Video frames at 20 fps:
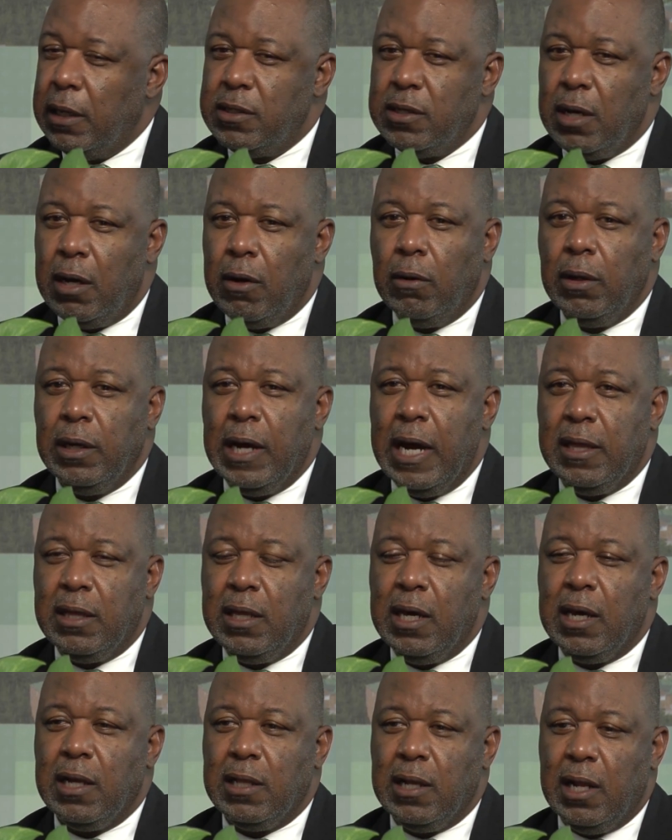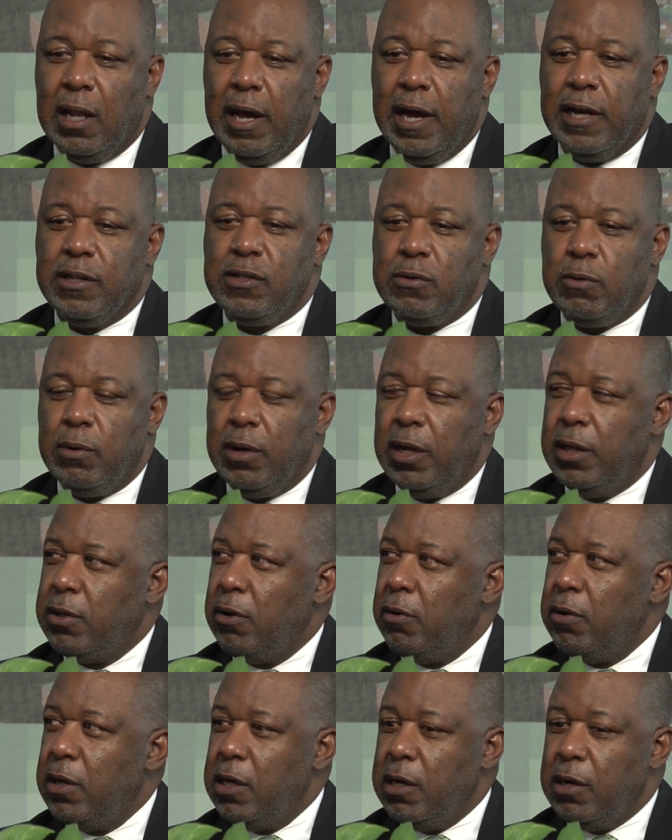It's only, I think, in the last 20,
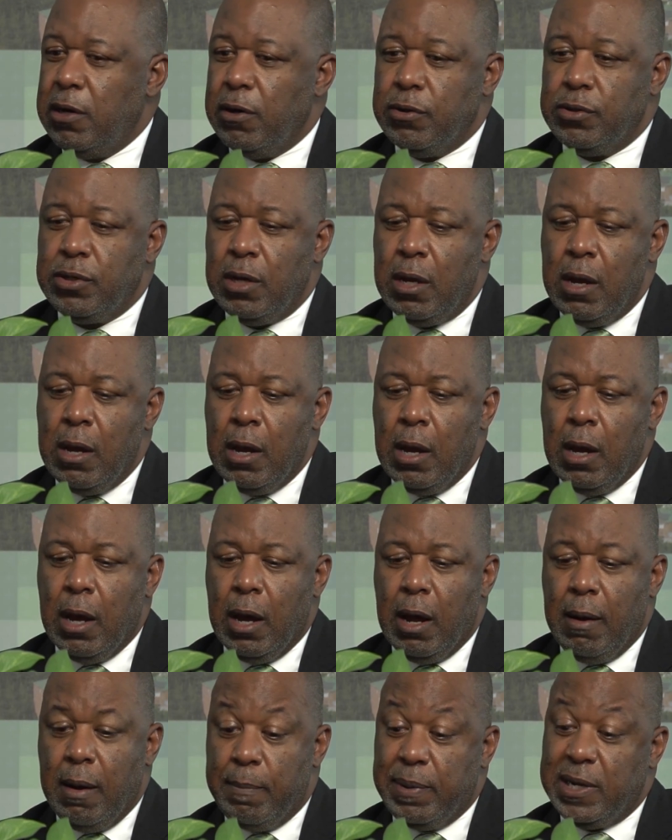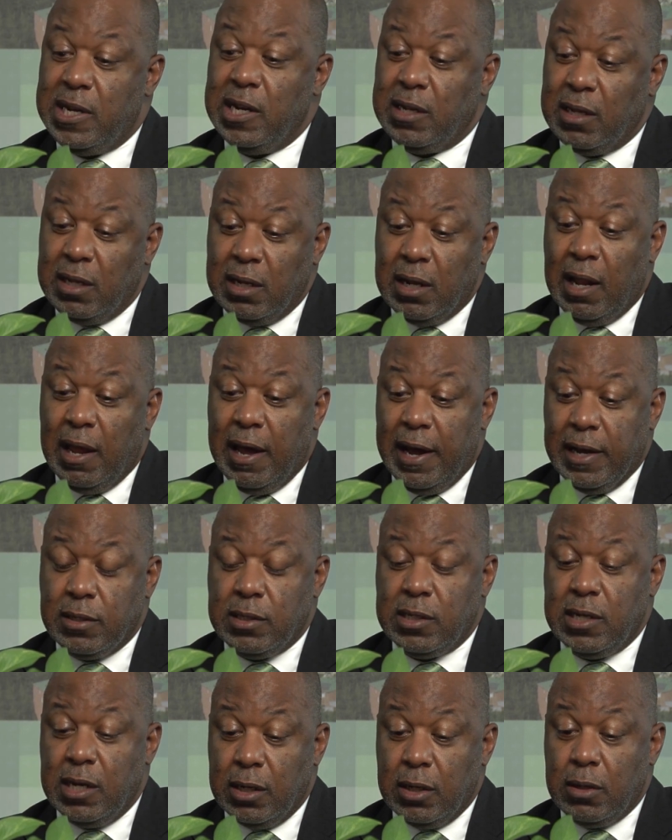30 years, particularly in the
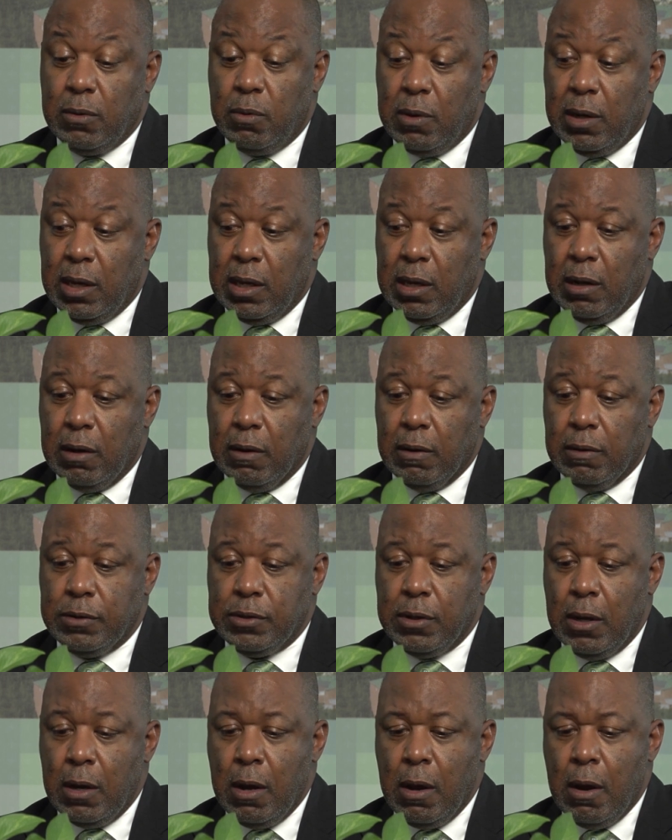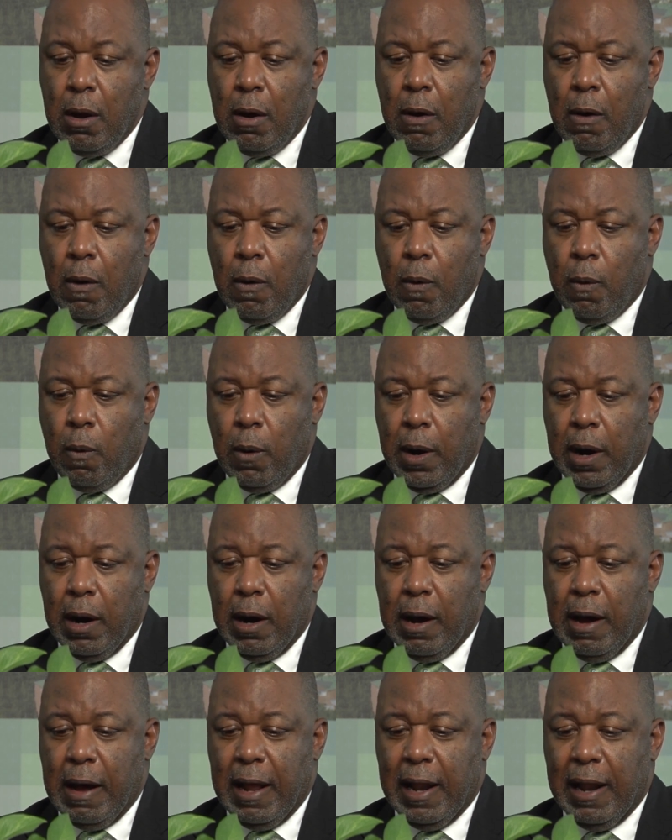last 10 to 20 years,
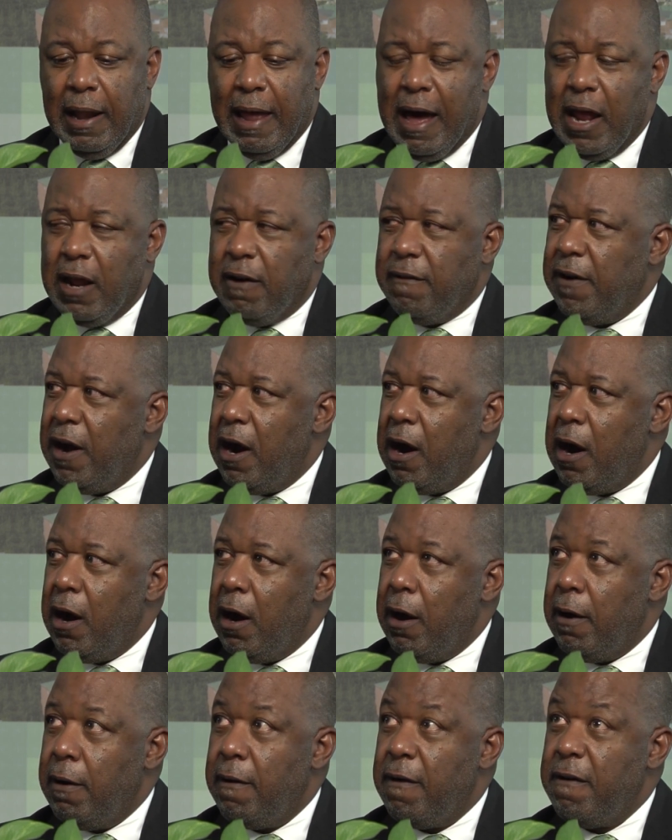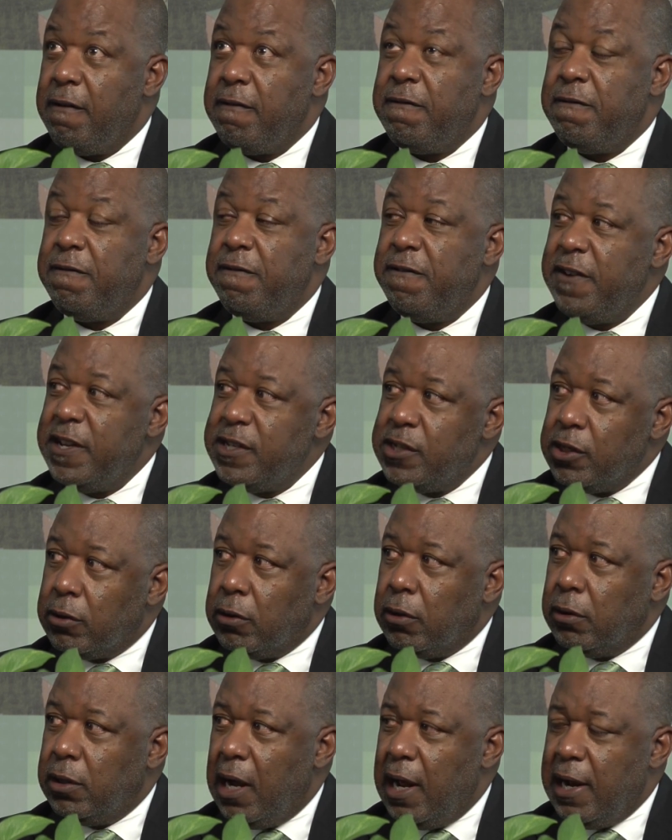where a lot of our
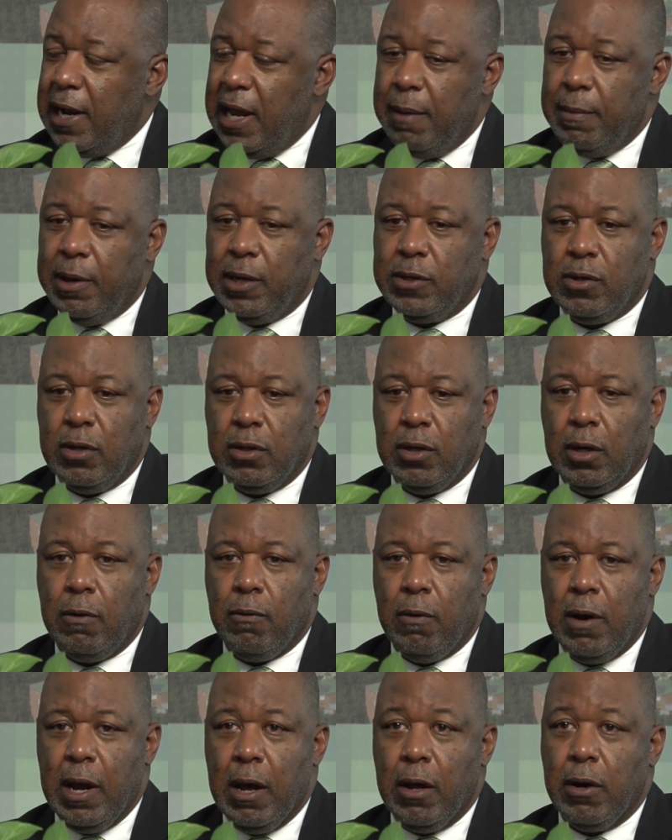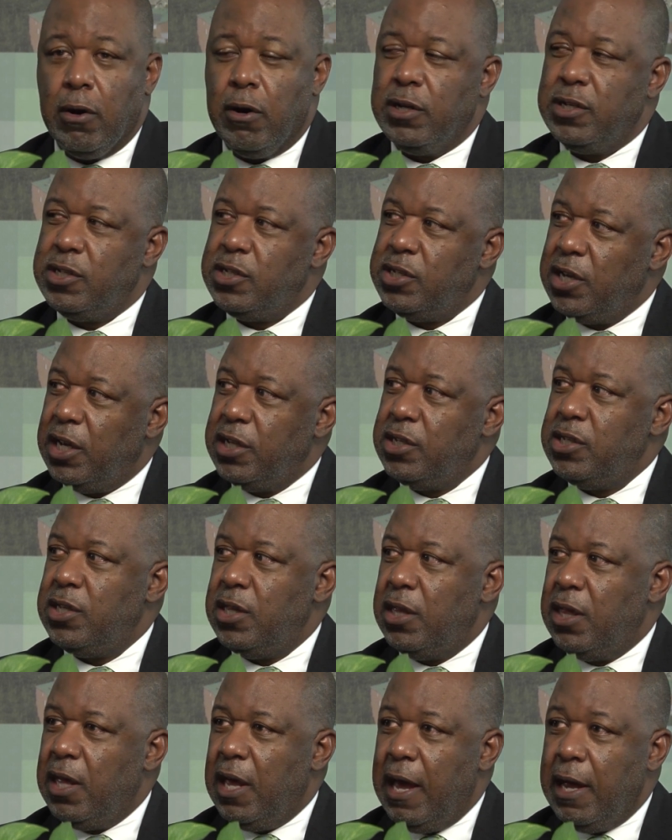physical dynamics on the ground are
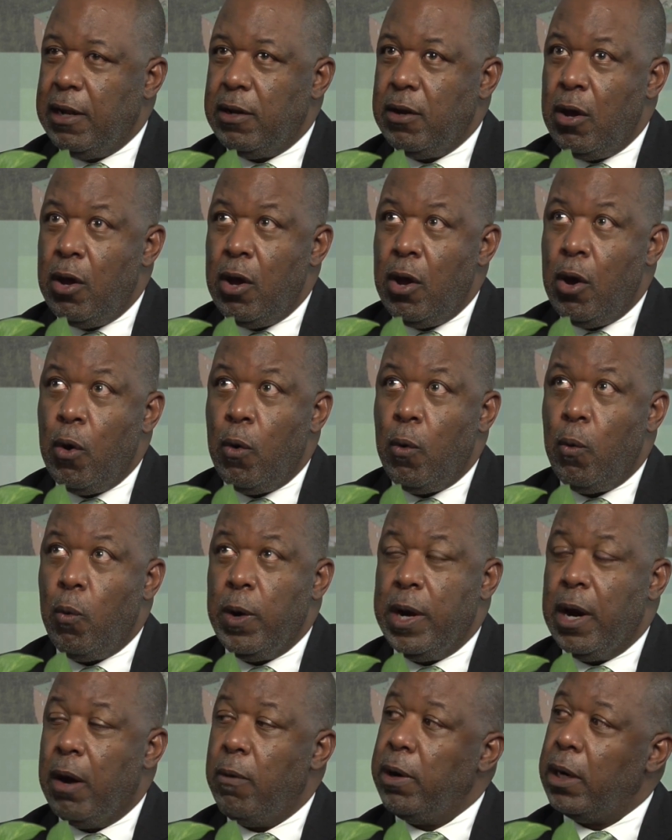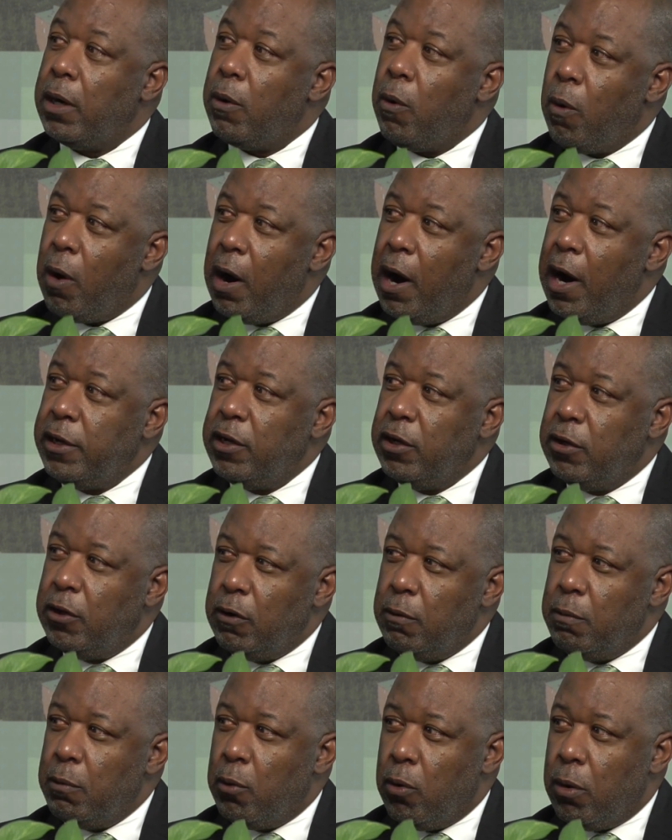such that we are required to
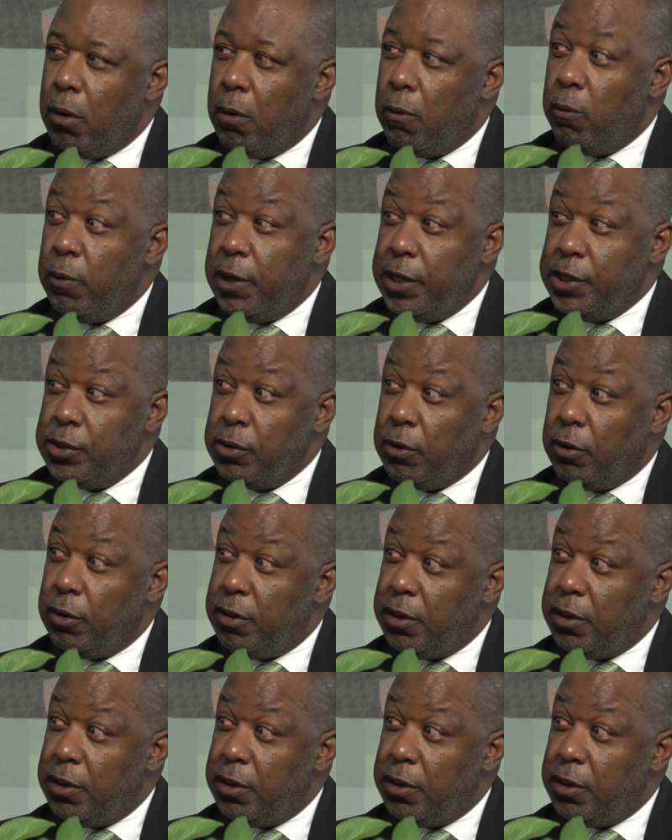do more regional